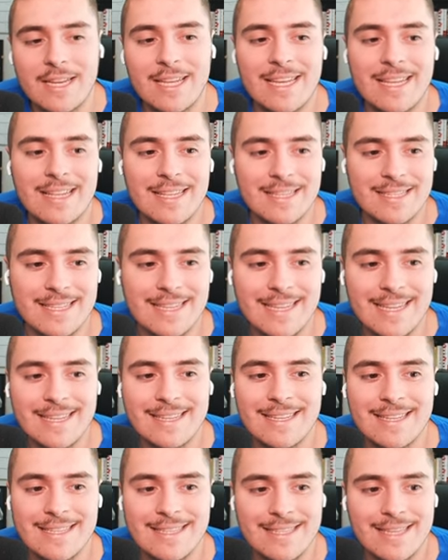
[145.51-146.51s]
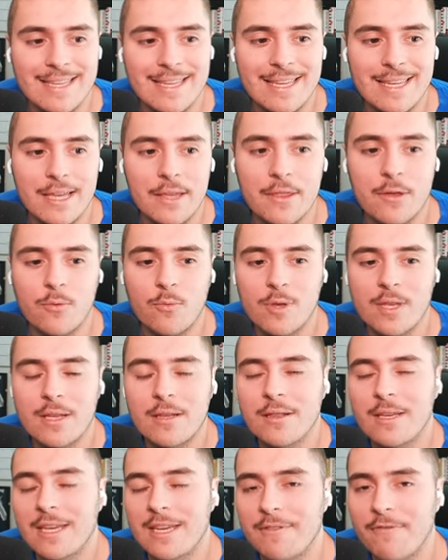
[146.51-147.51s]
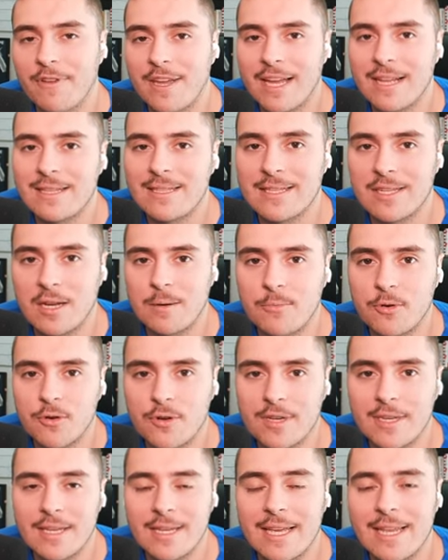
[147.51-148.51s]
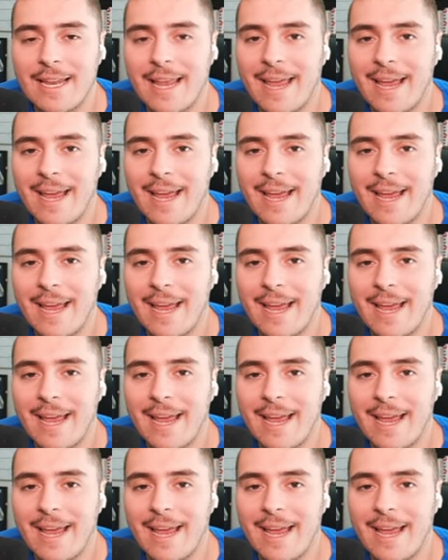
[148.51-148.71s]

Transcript: it is neat to see the weekly advanced summary and